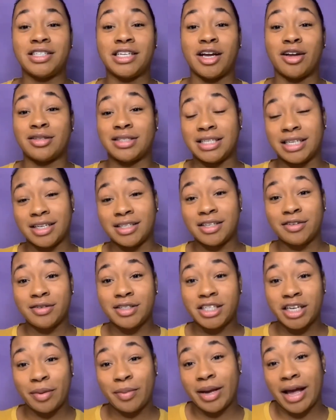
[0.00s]
go to the
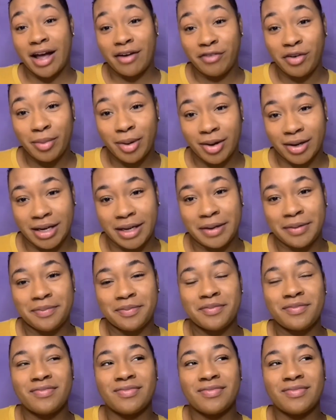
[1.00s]
Shelby High football game.